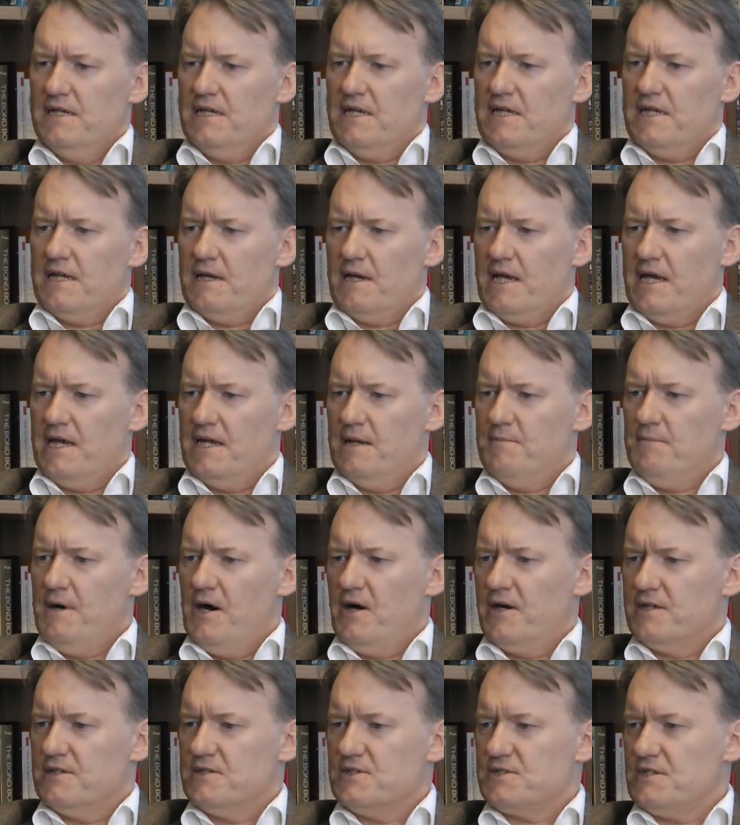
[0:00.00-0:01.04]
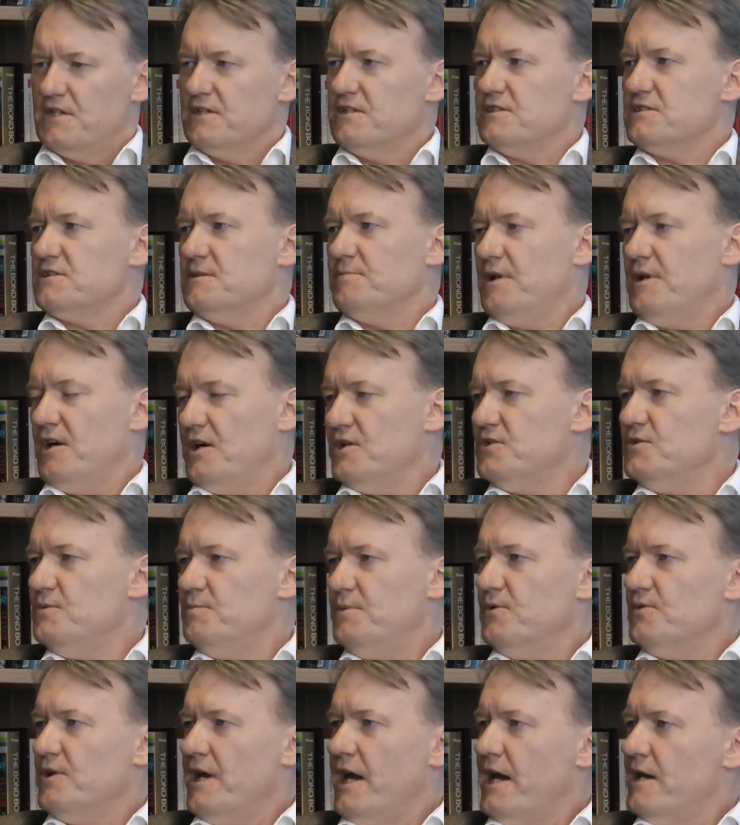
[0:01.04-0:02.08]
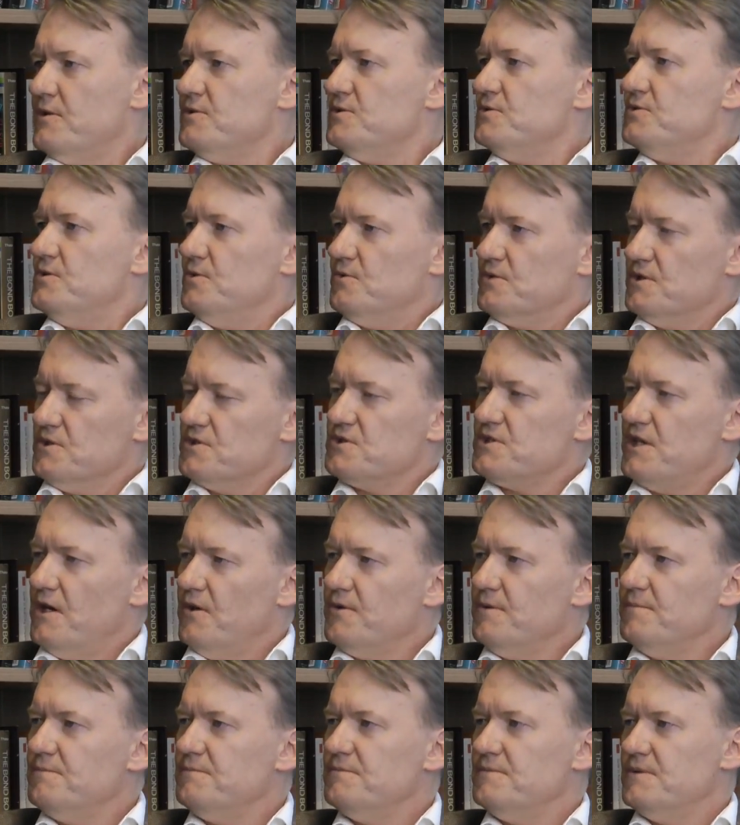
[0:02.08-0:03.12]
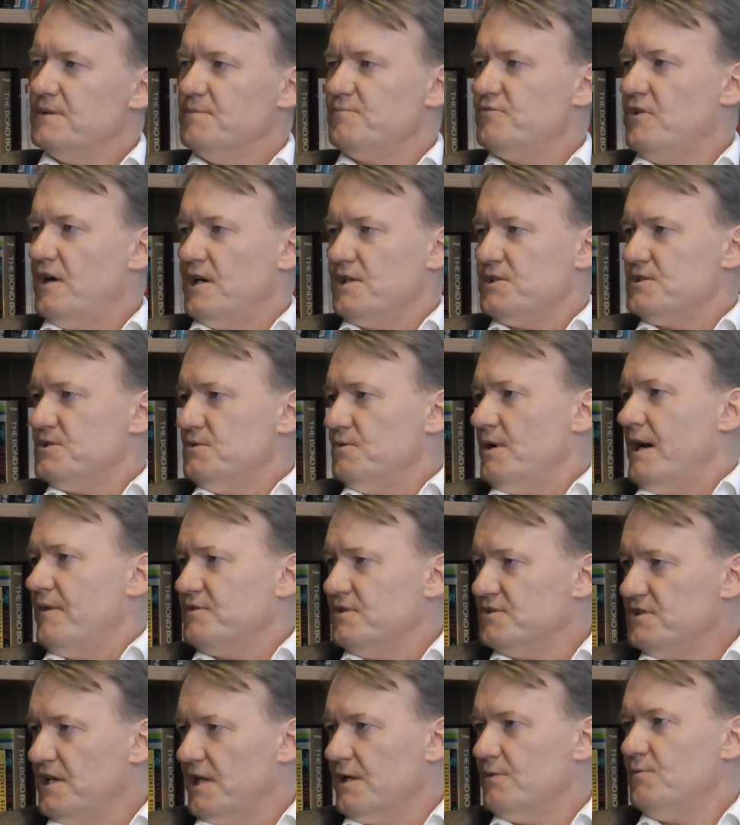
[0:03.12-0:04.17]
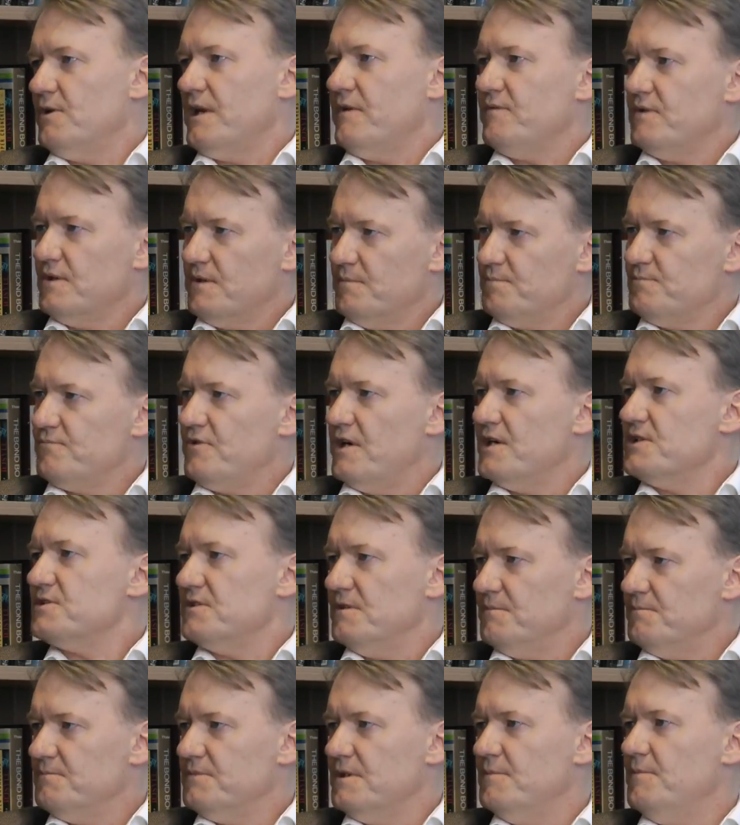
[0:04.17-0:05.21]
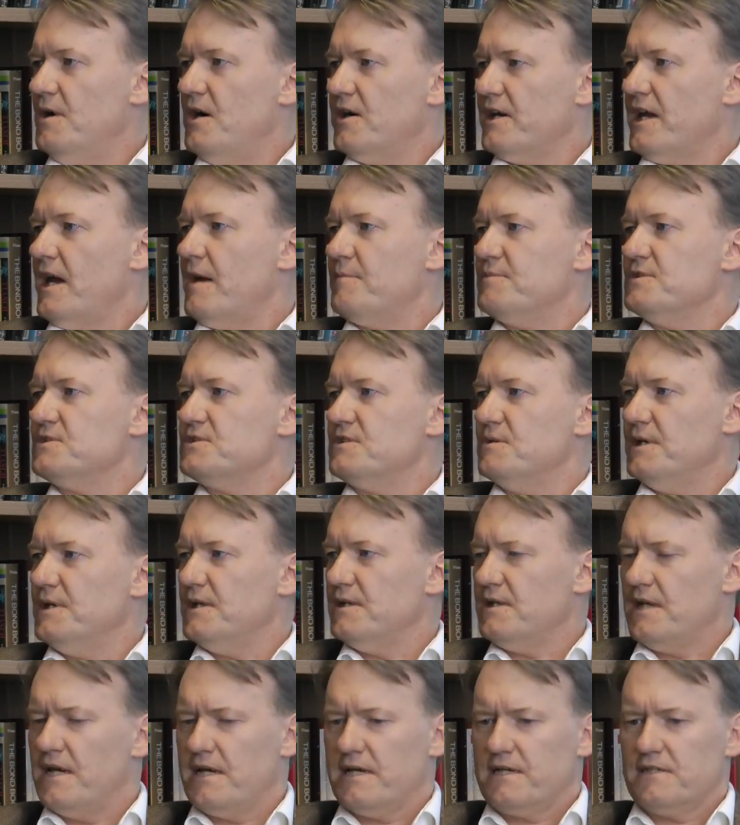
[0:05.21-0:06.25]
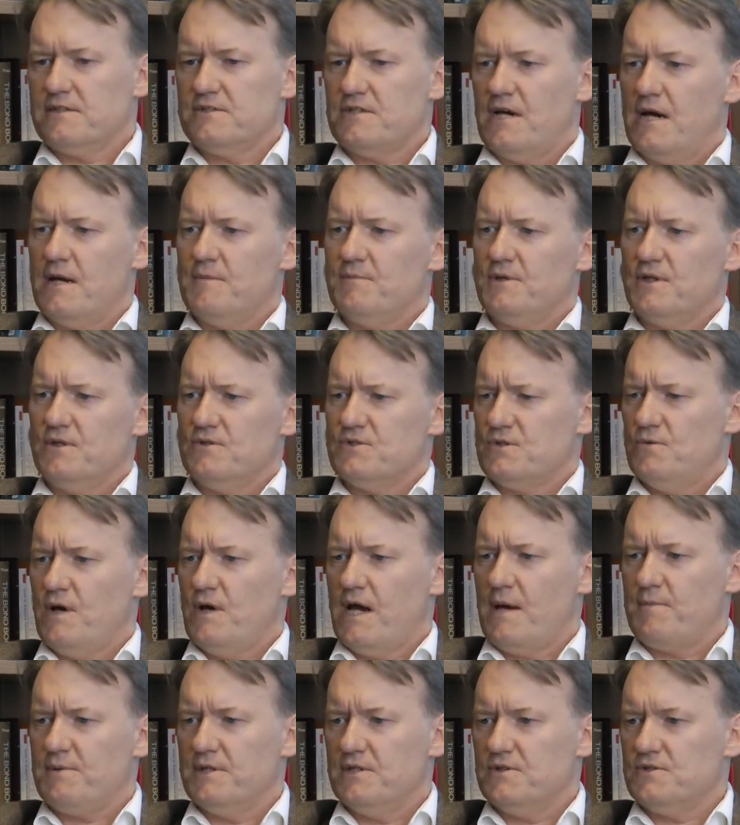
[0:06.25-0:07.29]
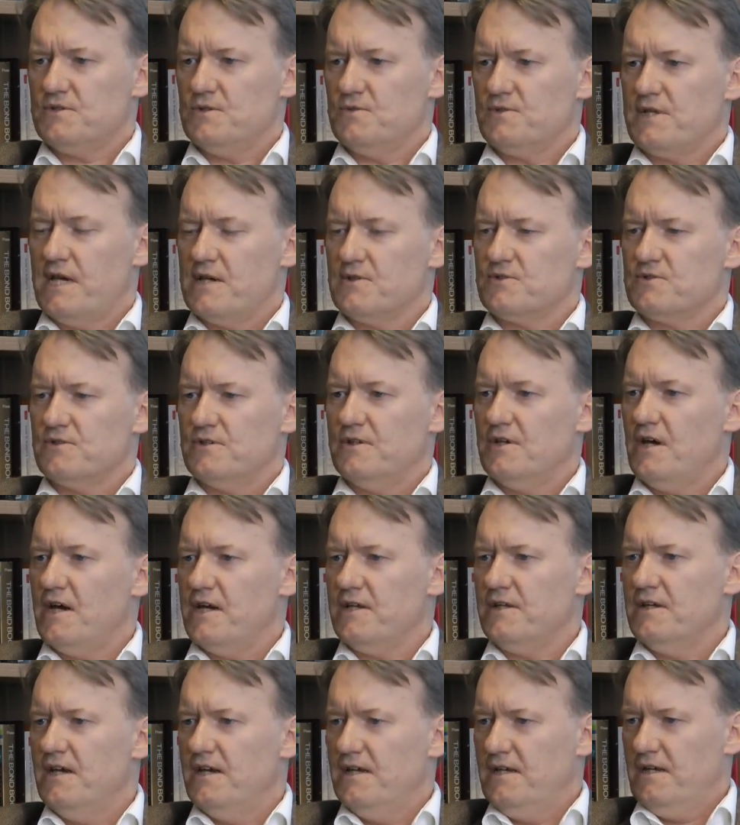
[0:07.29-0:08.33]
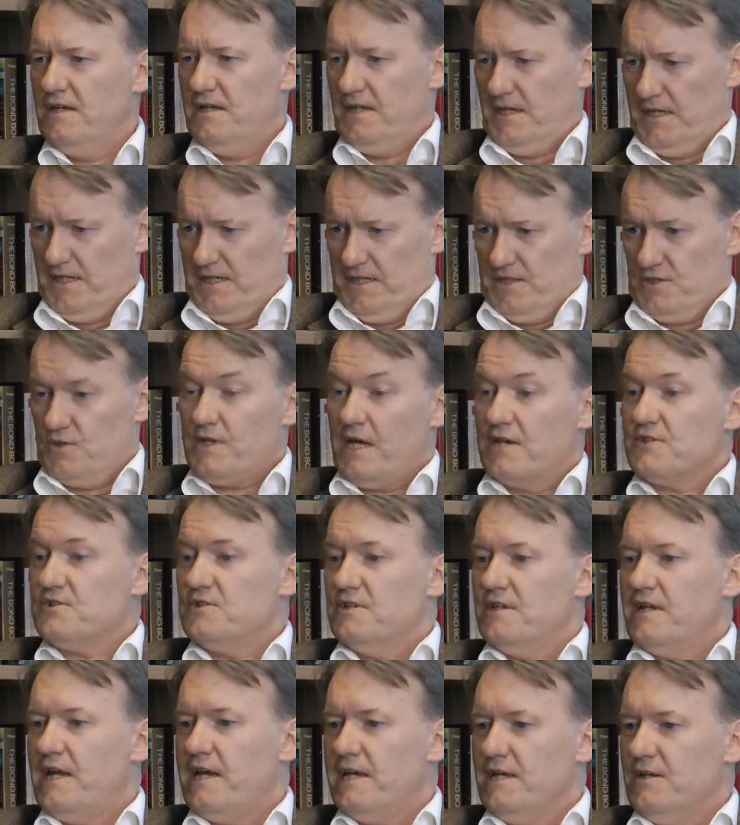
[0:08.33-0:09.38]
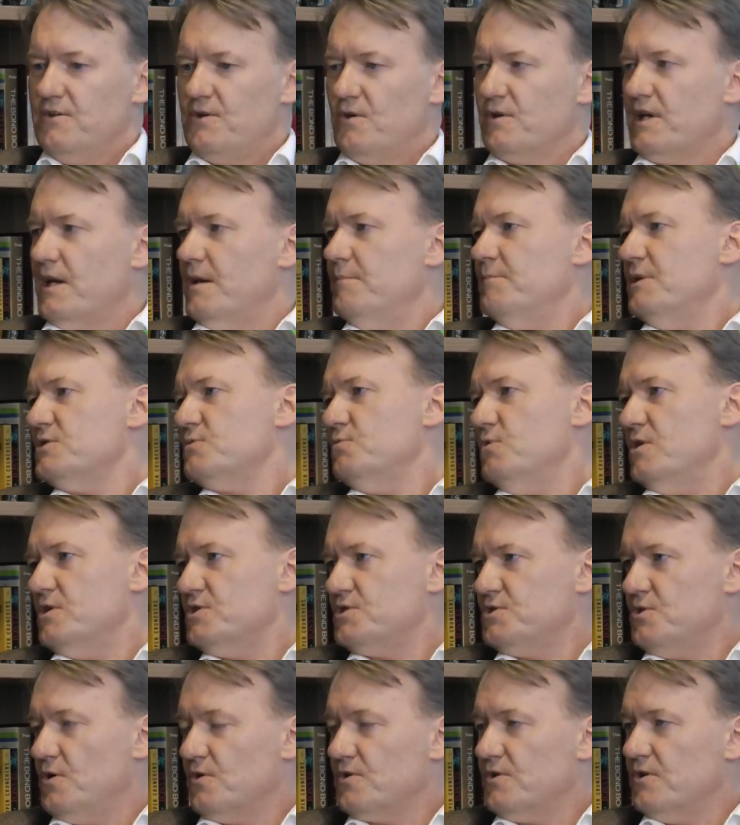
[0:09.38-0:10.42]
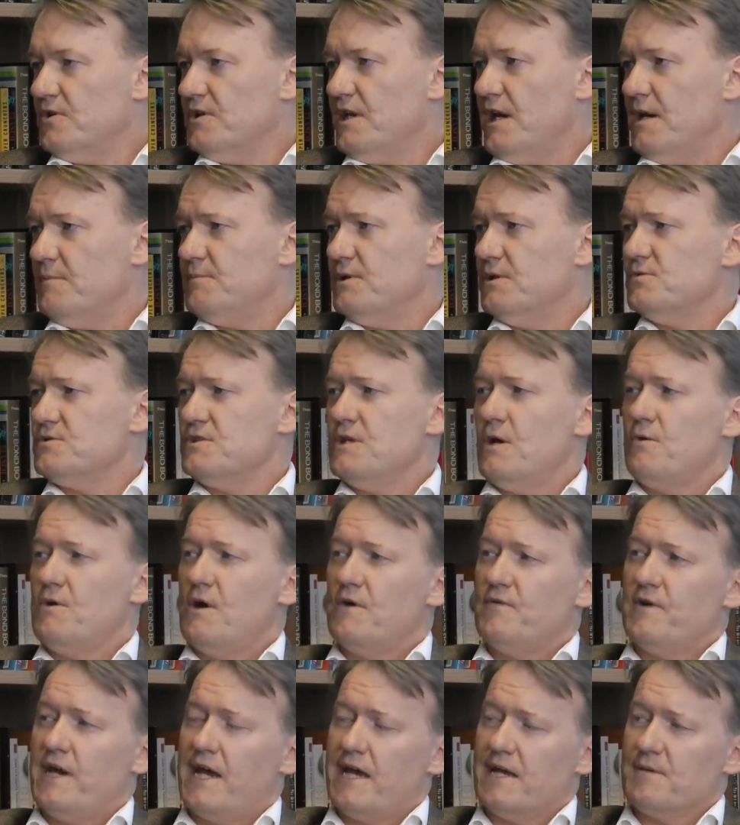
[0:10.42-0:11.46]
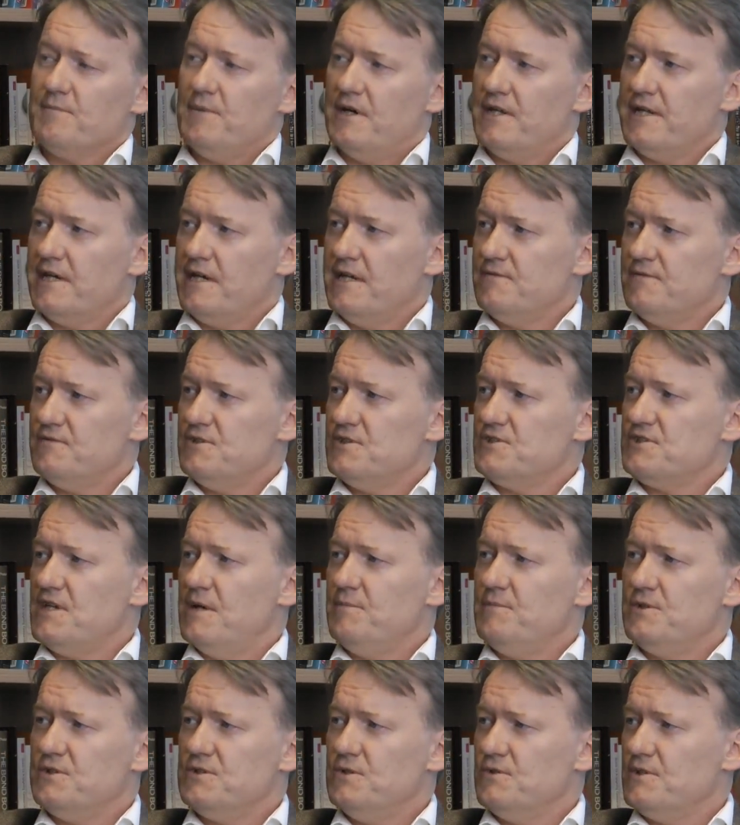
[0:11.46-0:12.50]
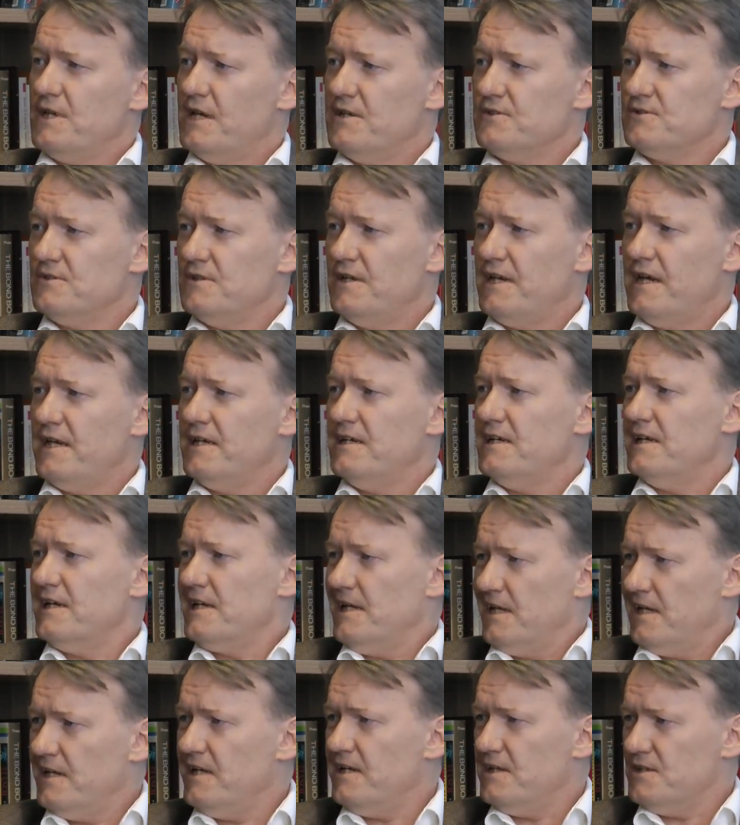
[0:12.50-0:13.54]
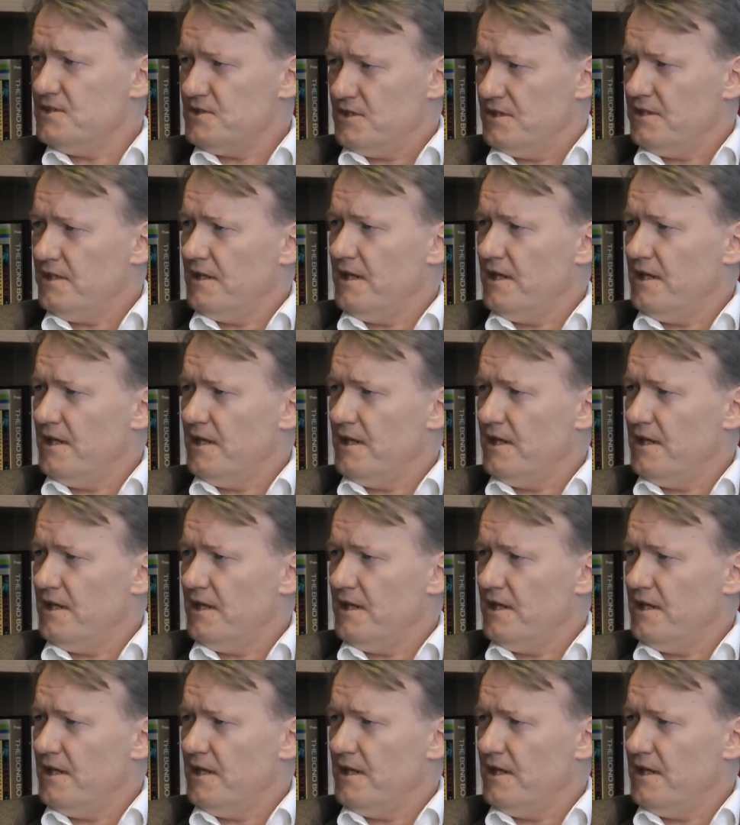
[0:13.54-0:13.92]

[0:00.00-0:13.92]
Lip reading: in a market that's undersupplied, you build the houses, you can sell them. The price, you have to take whatever the price the market happens to be at that time. But you saw what happened in 2009, 2008. You don't get a much worse shock than that. But there was no overhang by the end of December 2008. It clears in an